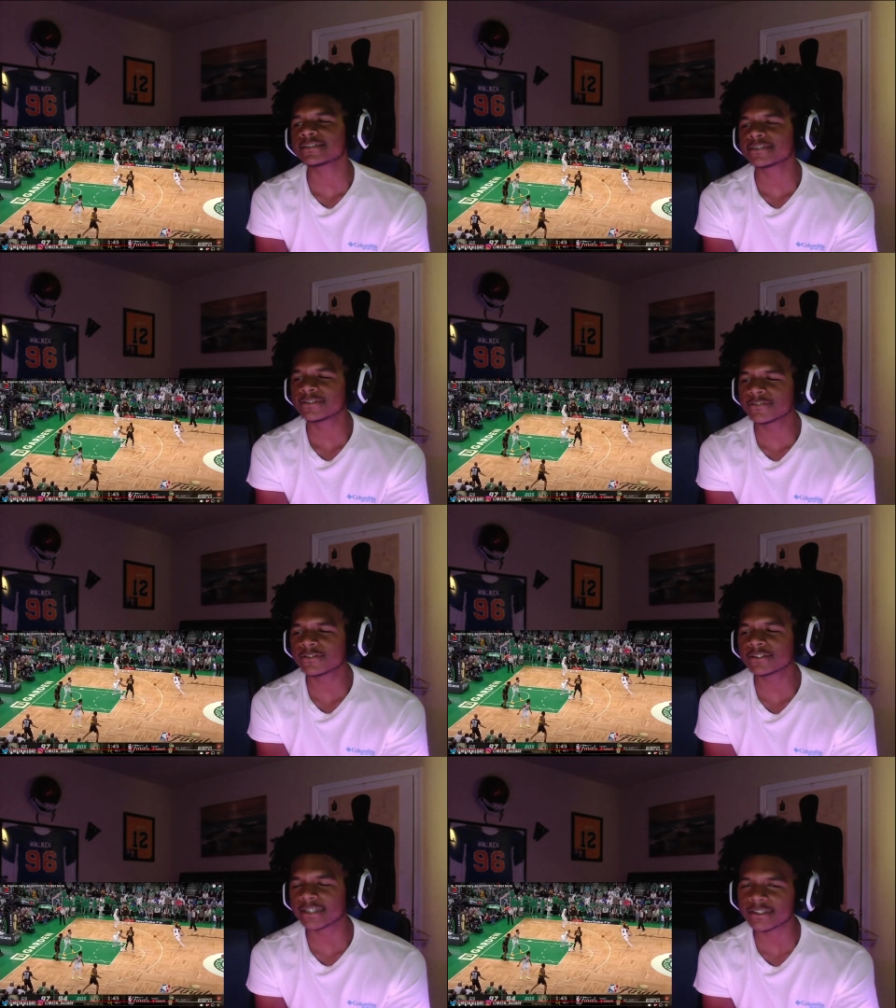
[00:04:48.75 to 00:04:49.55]
You could
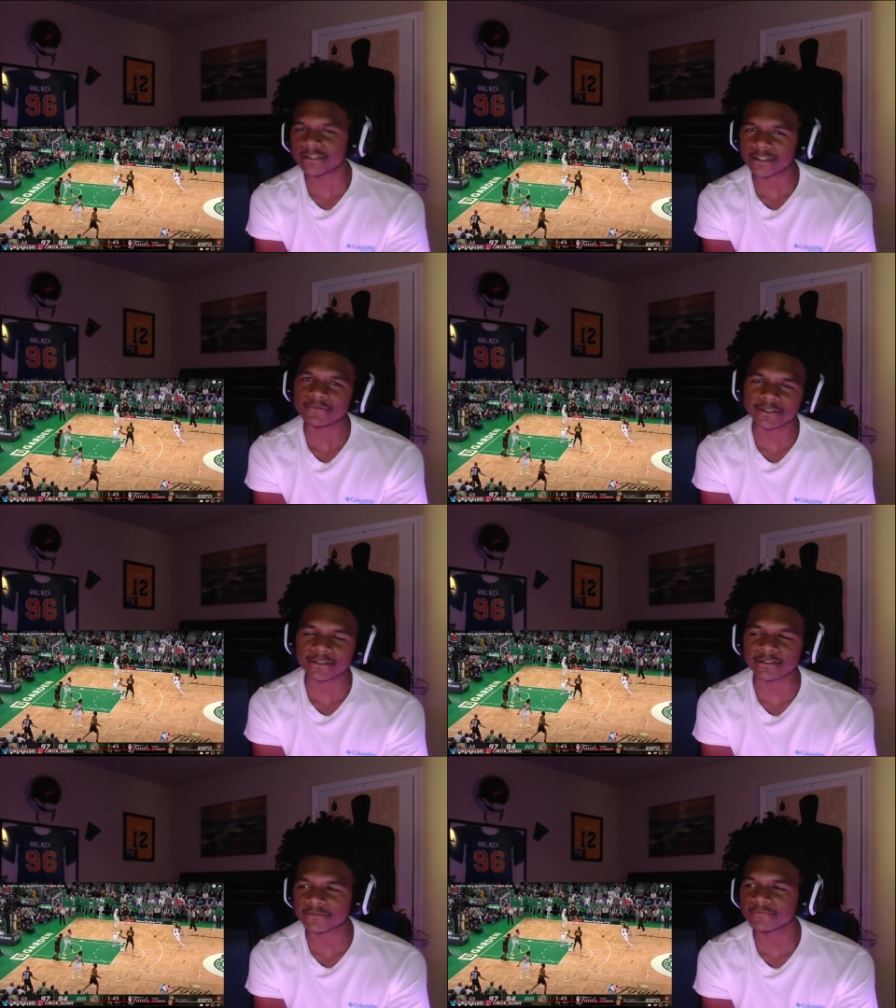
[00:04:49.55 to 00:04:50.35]
say he top 10.
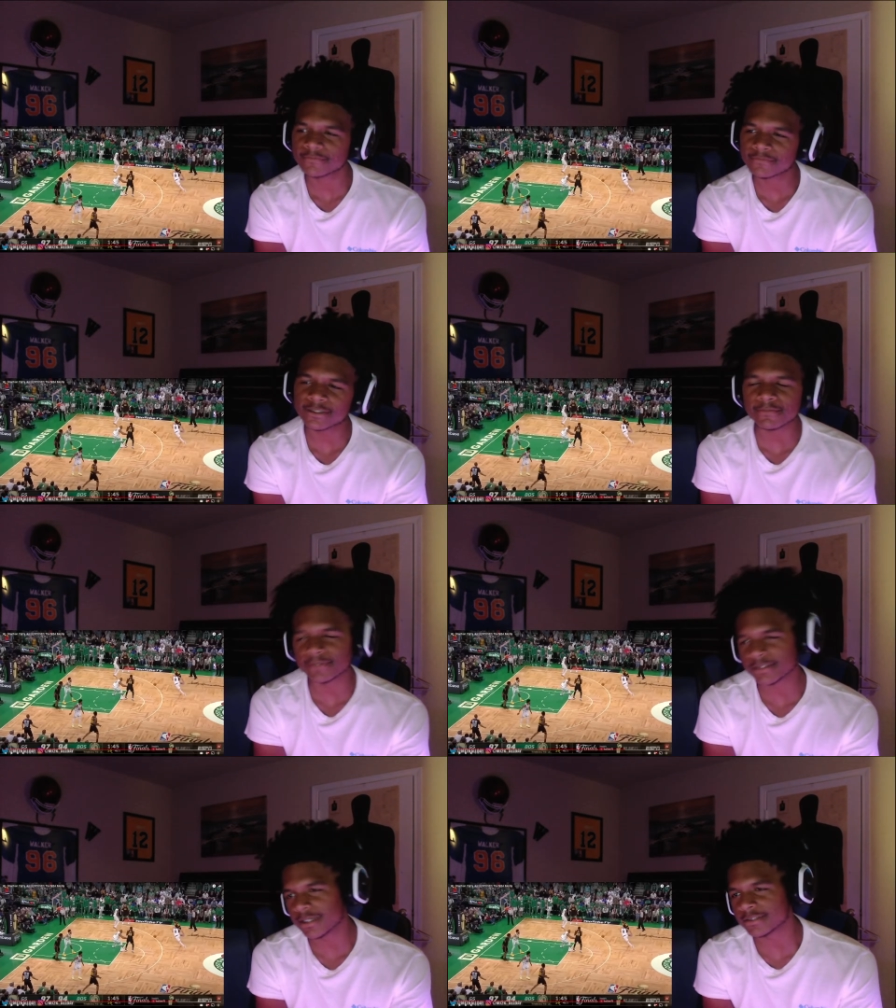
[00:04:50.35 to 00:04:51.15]
Top 10.
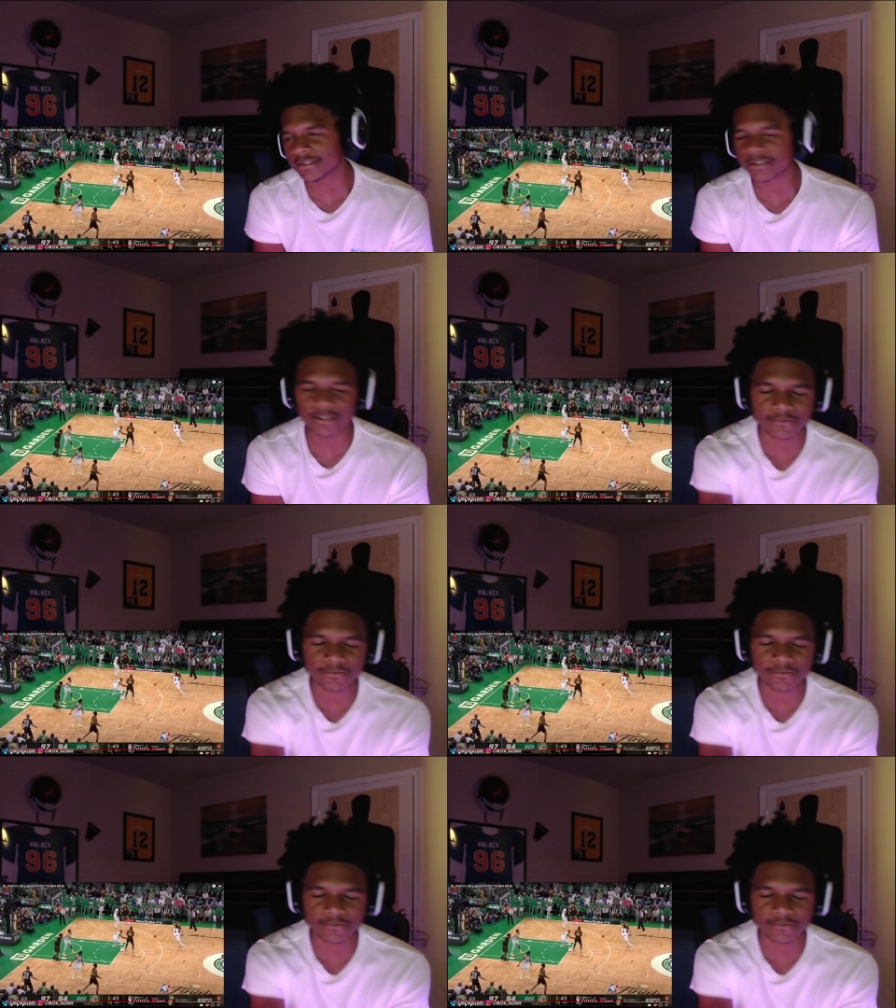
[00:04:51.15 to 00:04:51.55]
I say that.